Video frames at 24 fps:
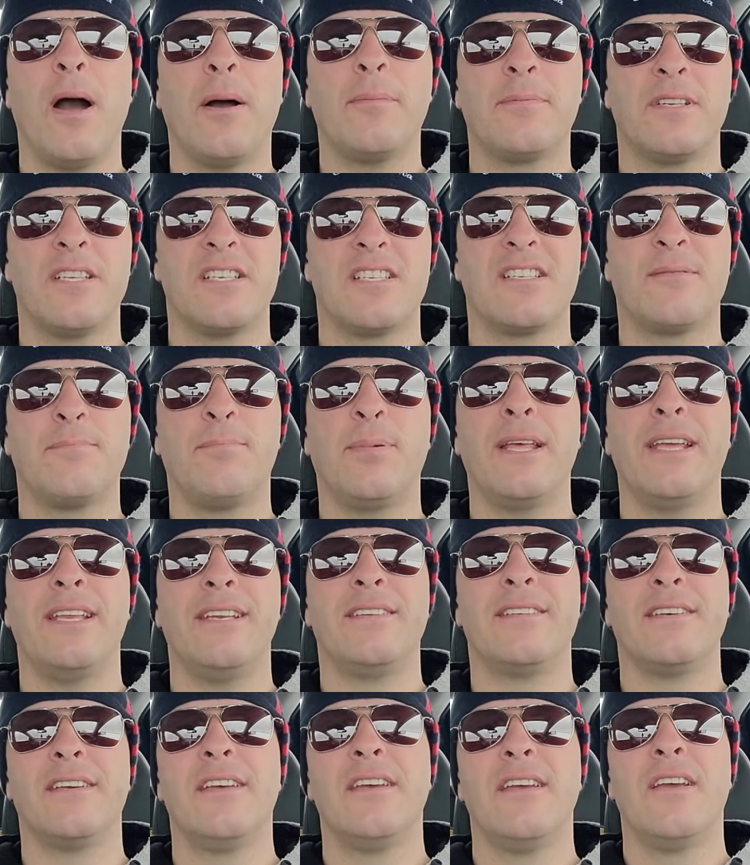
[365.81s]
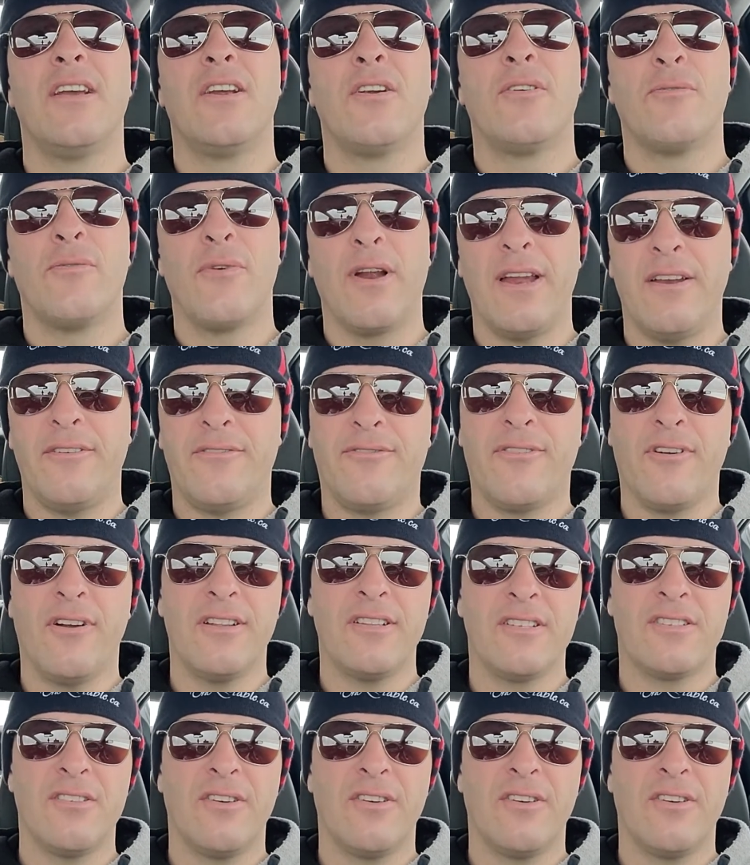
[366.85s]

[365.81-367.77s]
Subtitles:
Popped a splint right front.